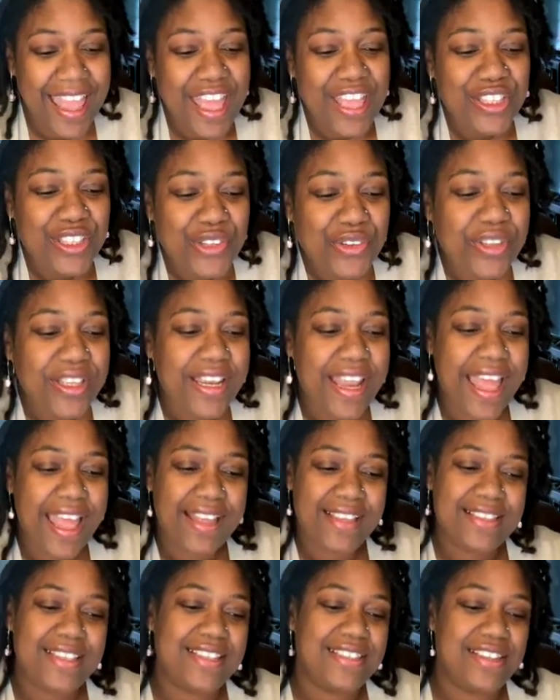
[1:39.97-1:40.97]
you can
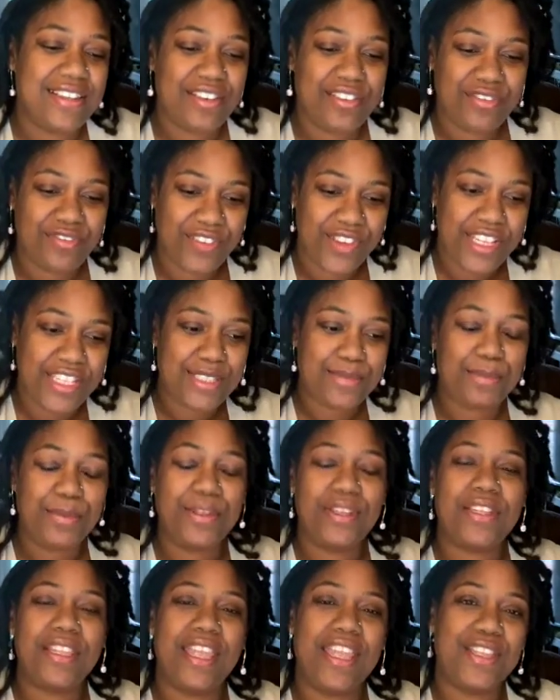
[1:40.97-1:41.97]
access it on
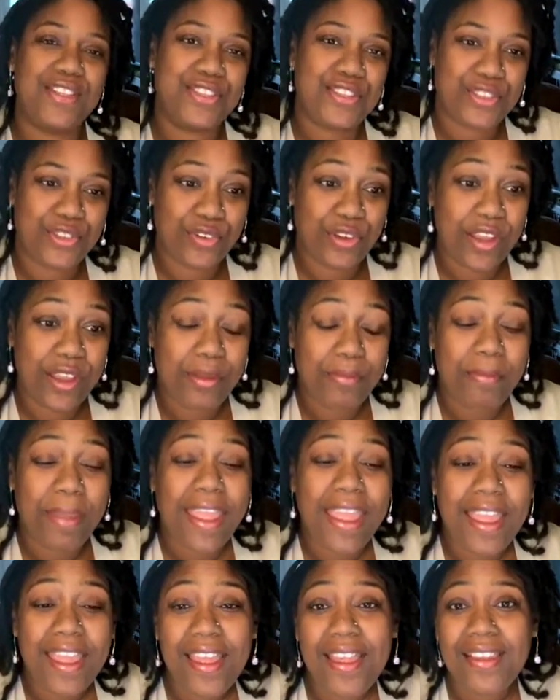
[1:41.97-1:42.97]
Facebook, Instagram,
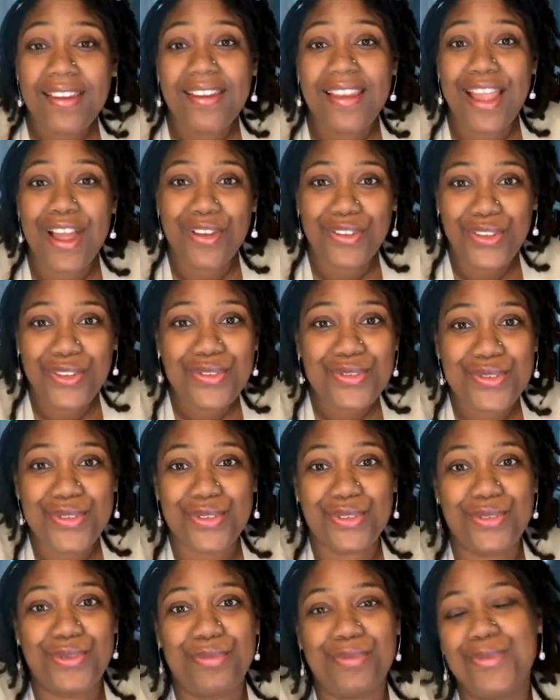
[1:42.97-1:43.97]
and now
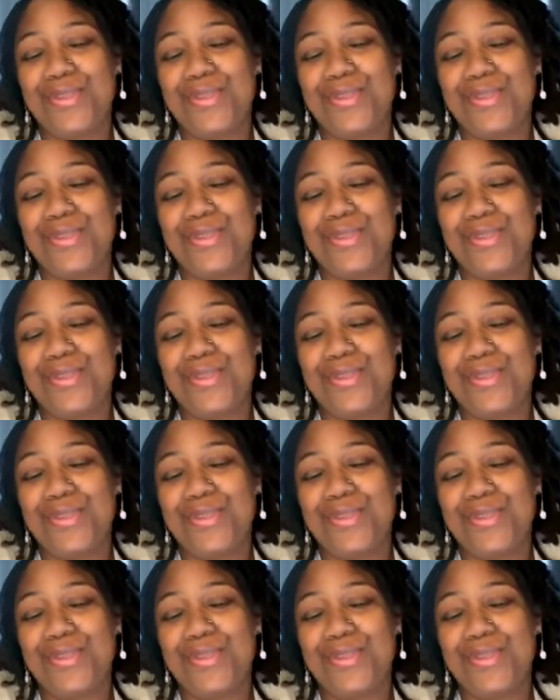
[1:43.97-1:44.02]
YouTube.